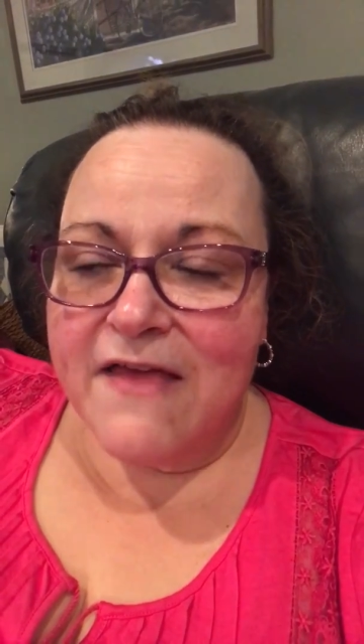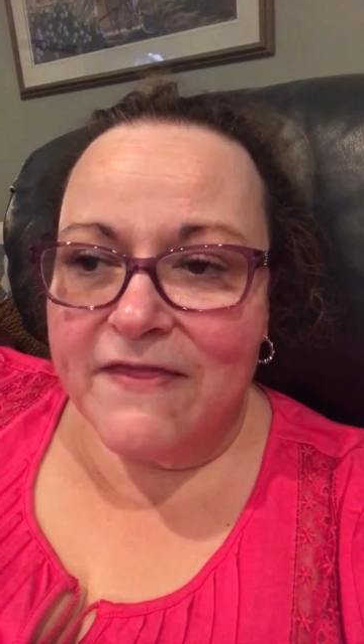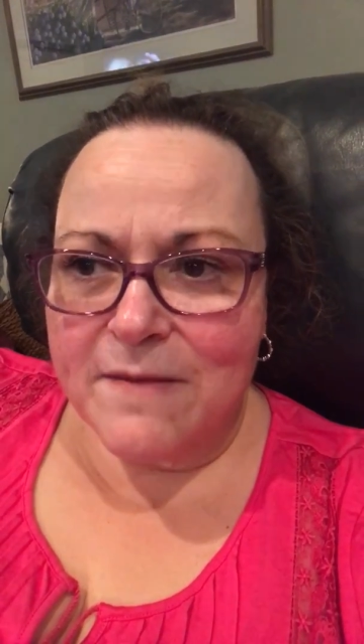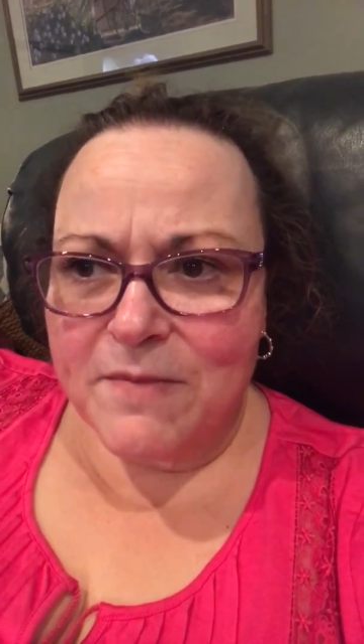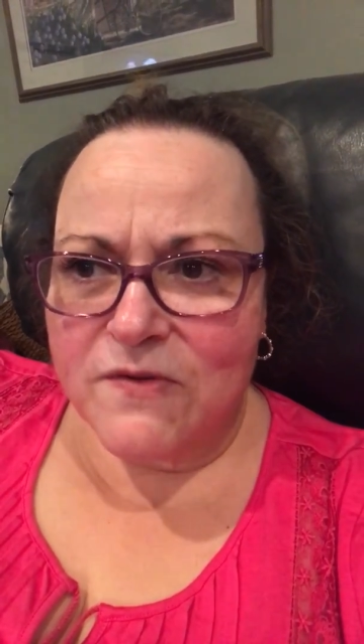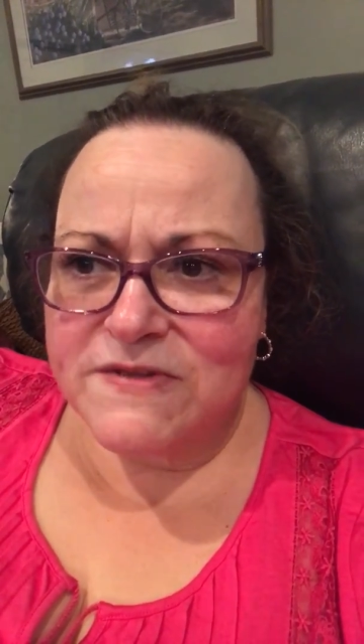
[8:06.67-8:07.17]

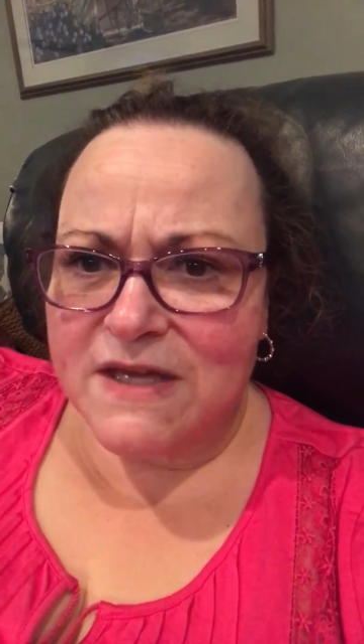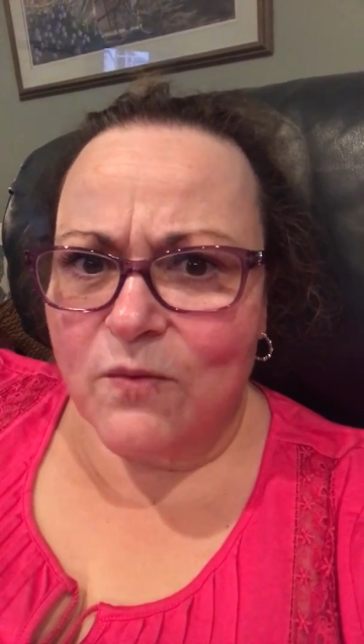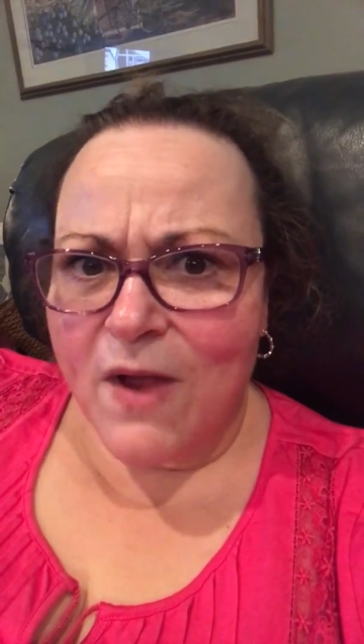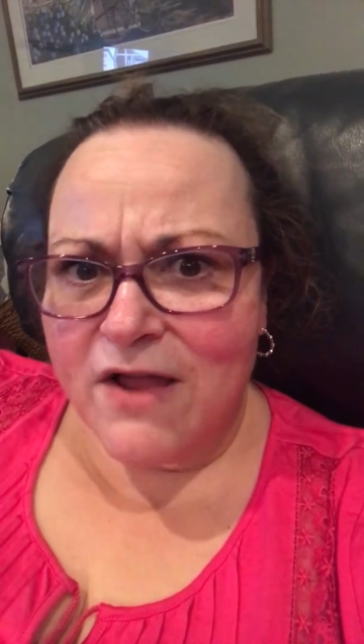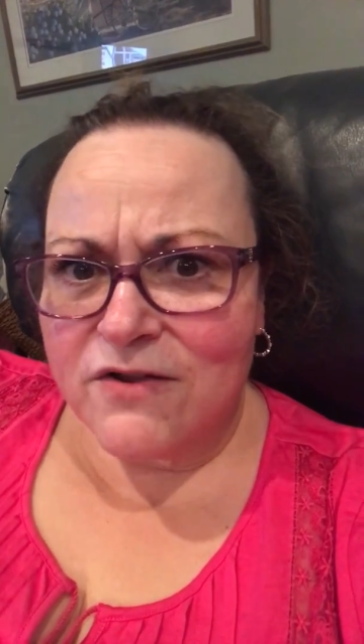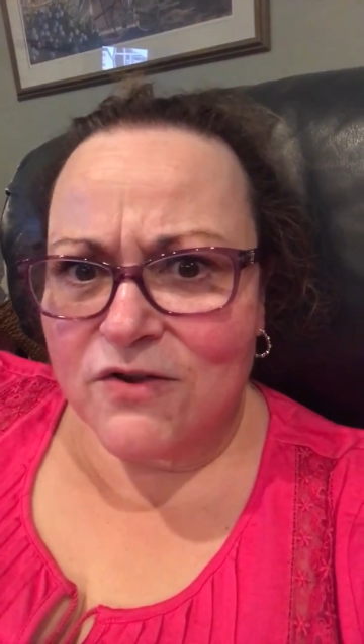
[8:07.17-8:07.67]
they both said,
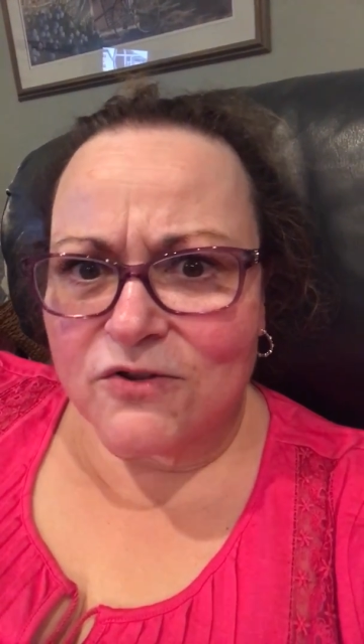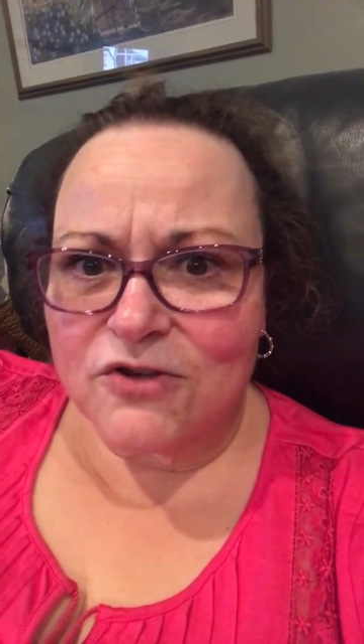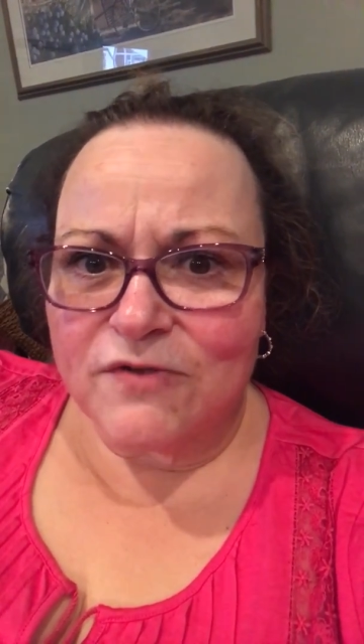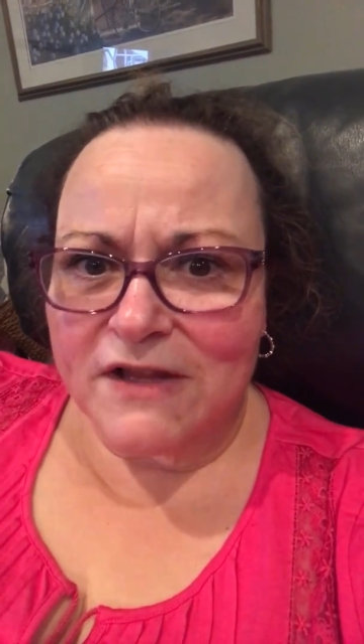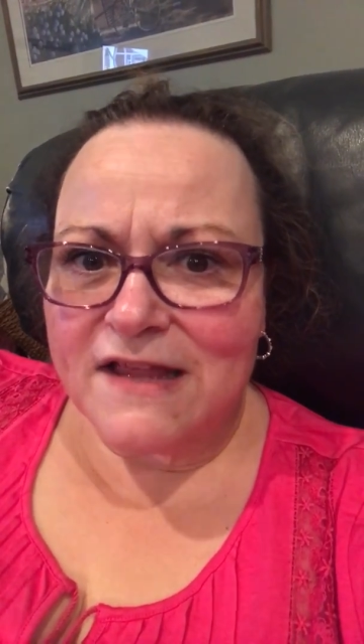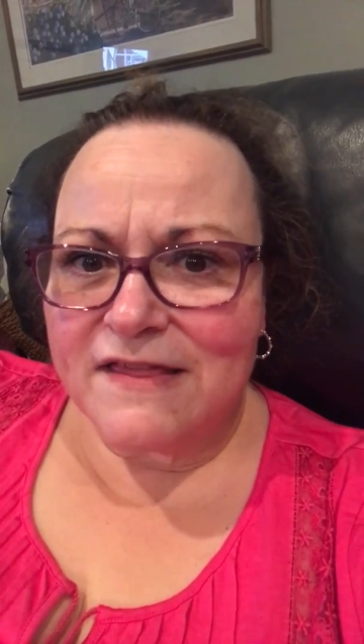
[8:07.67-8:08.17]
"Wow, you
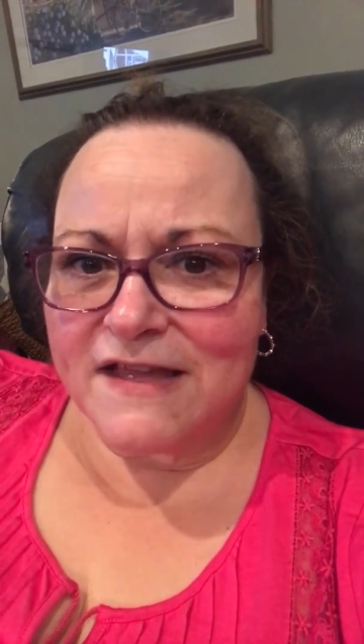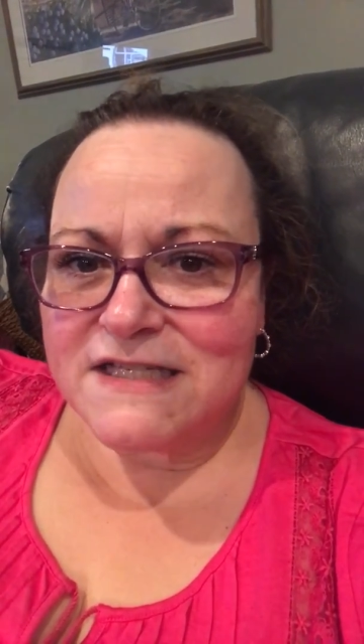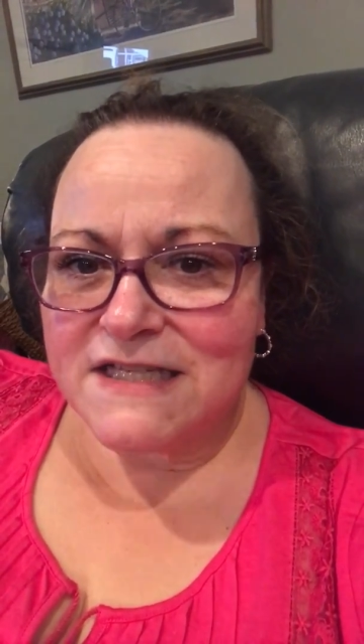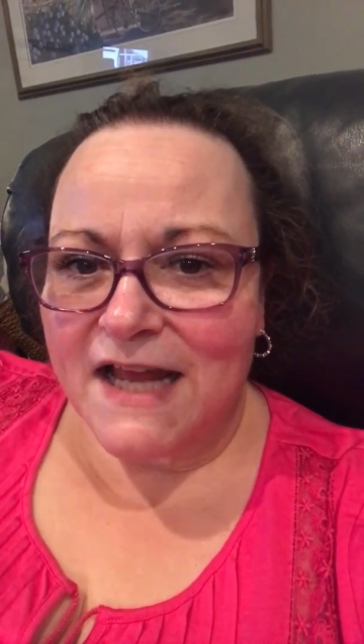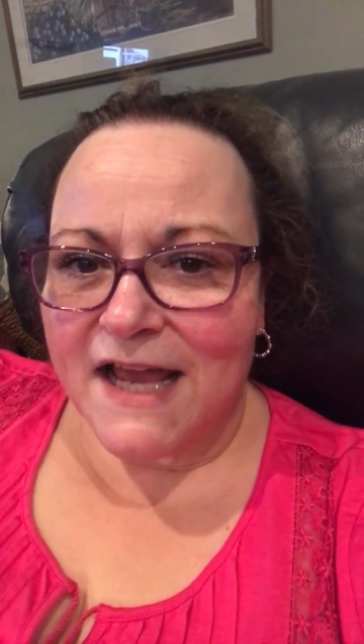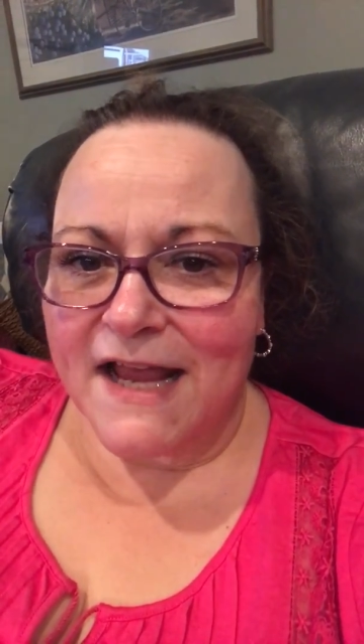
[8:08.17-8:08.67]
look really thin
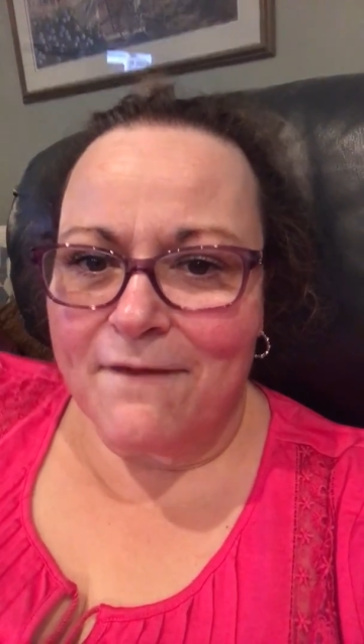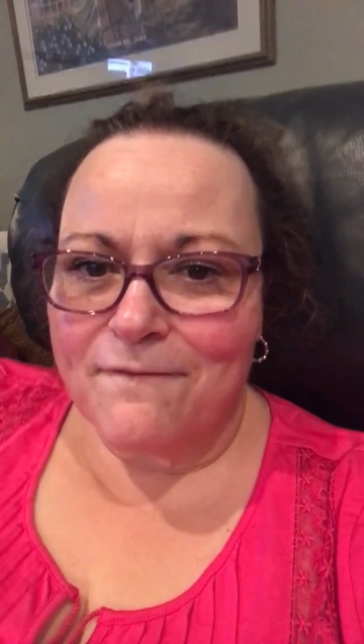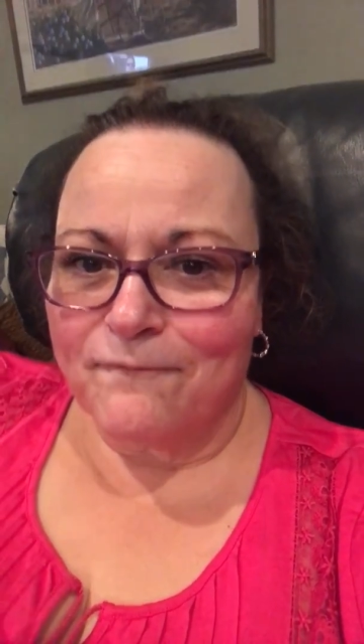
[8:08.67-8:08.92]
today."